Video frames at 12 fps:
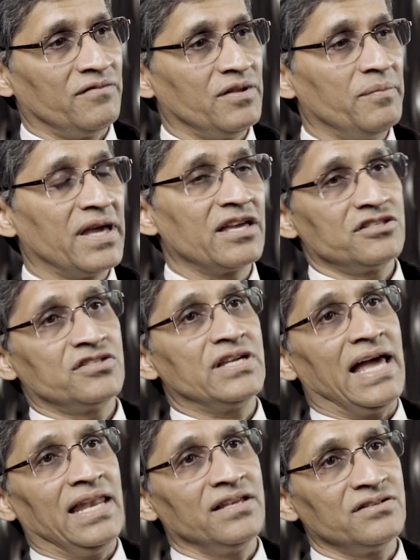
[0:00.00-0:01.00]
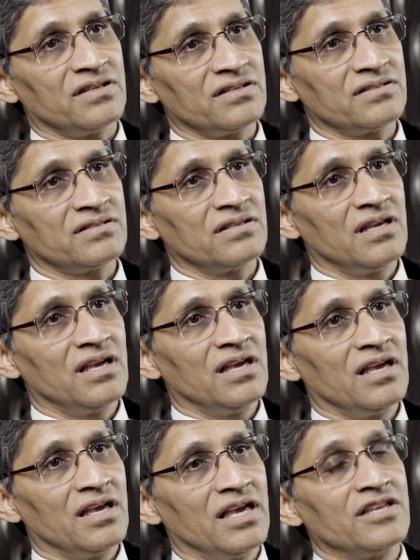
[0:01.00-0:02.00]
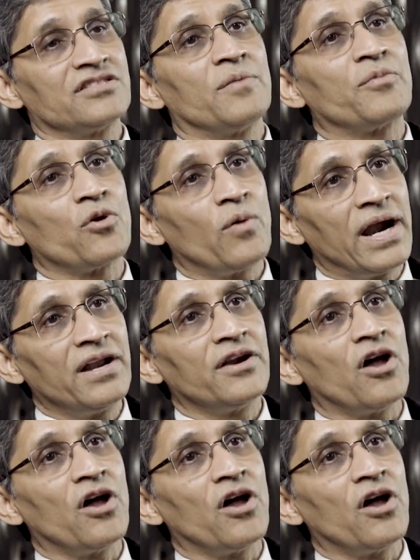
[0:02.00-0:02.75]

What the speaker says: of the biggest challenges is the provider